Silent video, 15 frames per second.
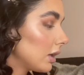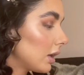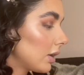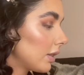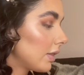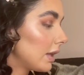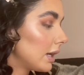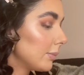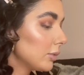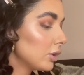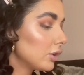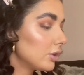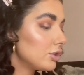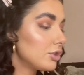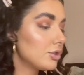Then I'm gonna
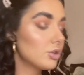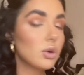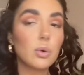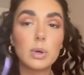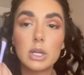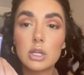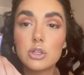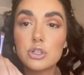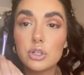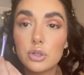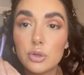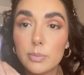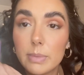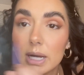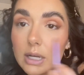go in and do
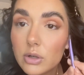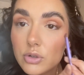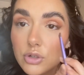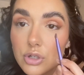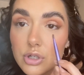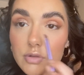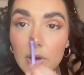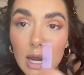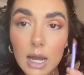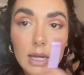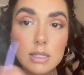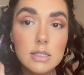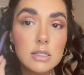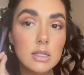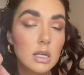my under
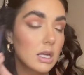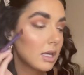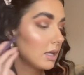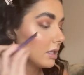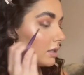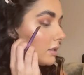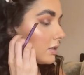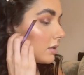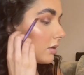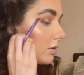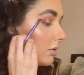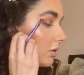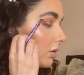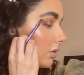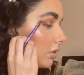eyes. So,
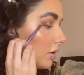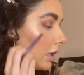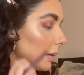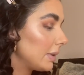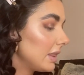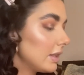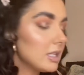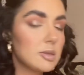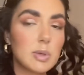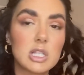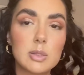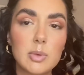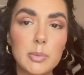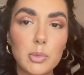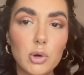I mean, this bit's a
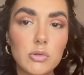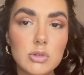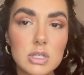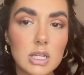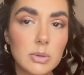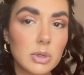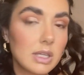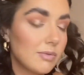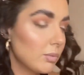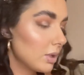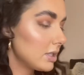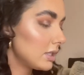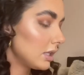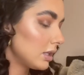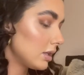bit boring. Does anyone even want to see
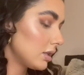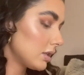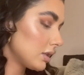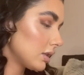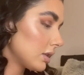this?